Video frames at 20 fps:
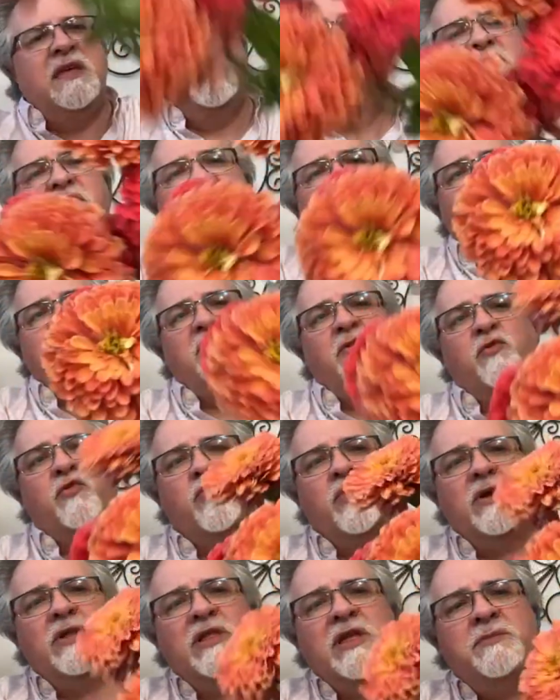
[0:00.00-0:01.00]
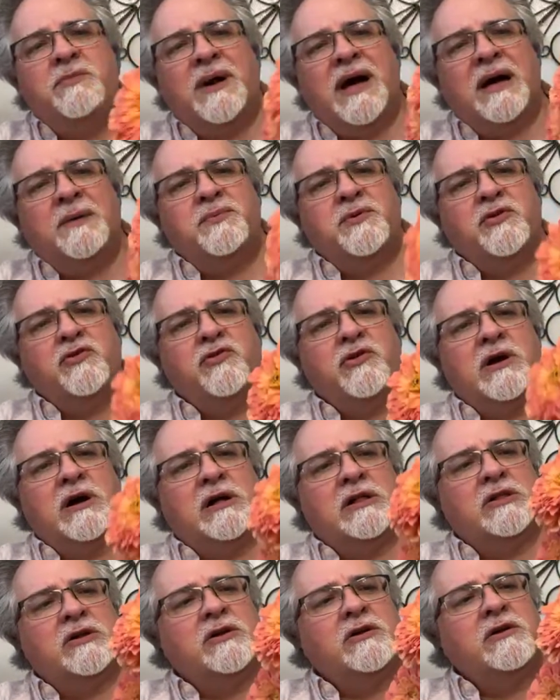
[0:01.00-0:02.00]
This is a really popular
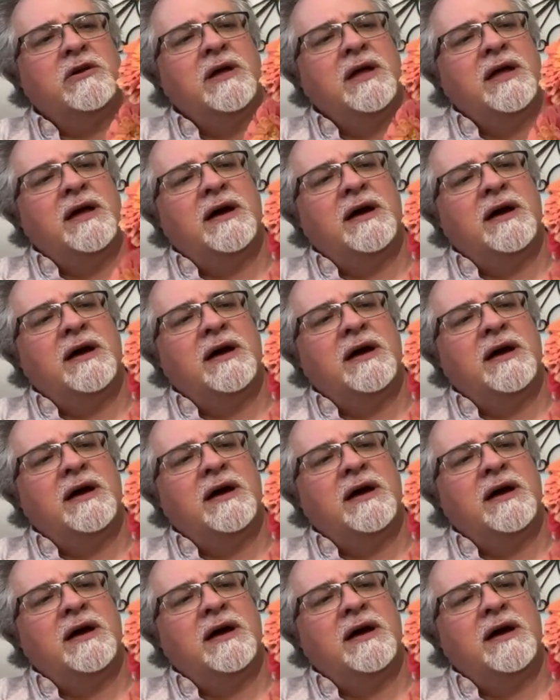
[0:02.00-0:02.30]
color.